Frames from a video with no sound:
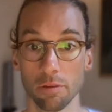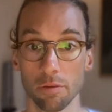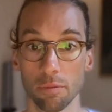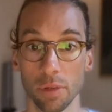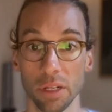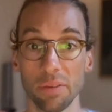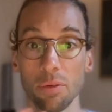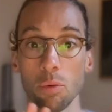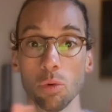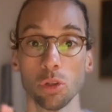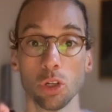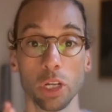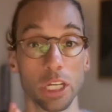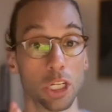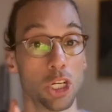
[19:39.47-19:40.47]
But if we want to
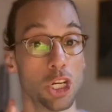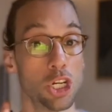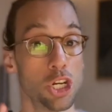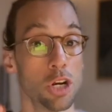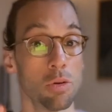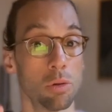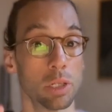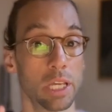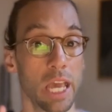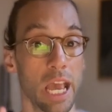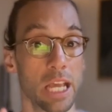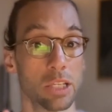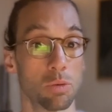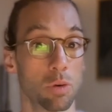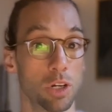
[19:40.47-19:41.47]
look at a general
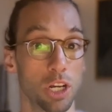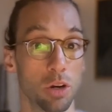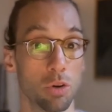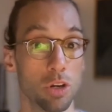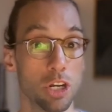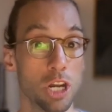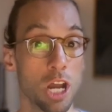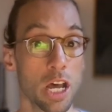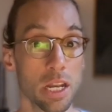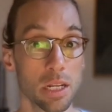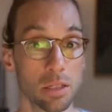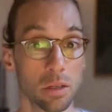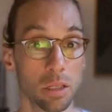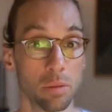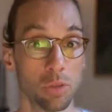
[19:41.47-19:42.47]
case where they're not
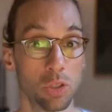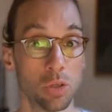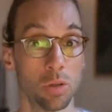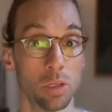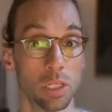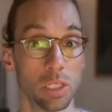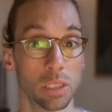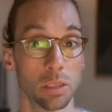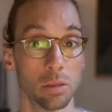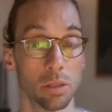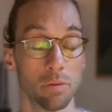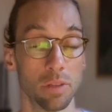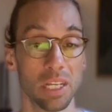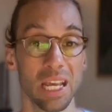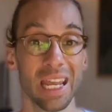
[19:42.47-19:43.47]
necessarily mutually exclusive,
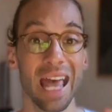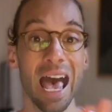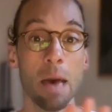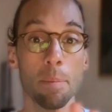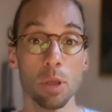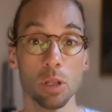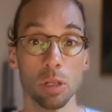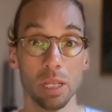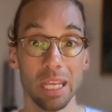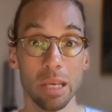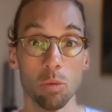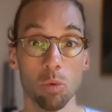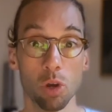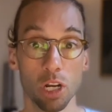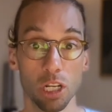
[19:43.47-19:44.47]
they can happen
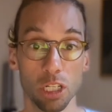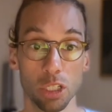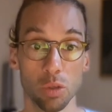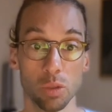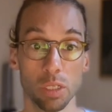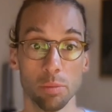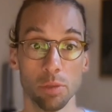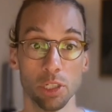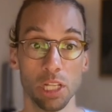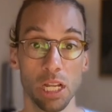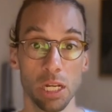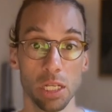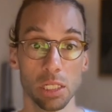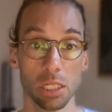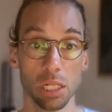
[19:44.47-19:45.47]
E1 and E2
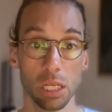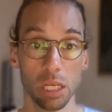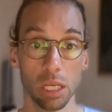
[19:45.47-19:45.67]
simultaneously.